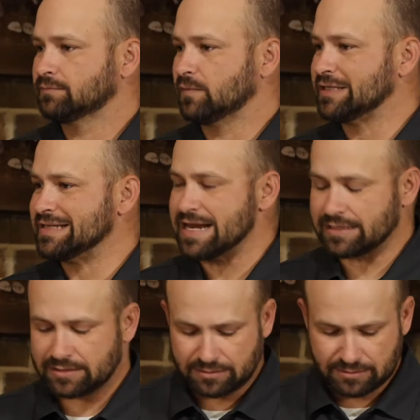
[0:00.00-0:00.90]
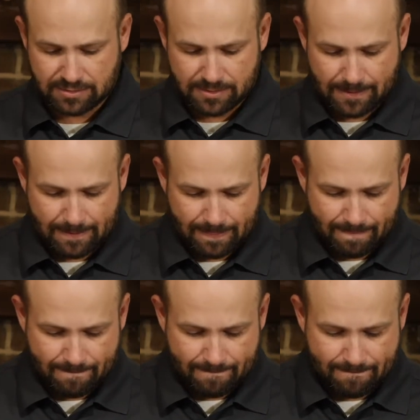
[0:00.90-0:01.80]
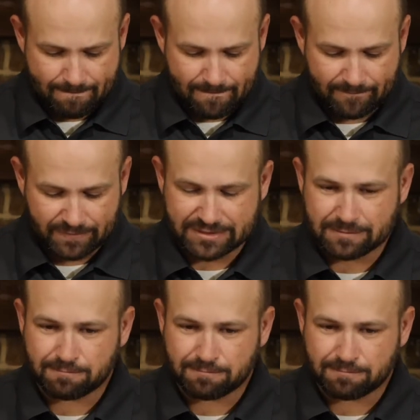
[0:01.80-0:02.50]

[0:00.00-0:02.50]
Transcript: What's next? Does the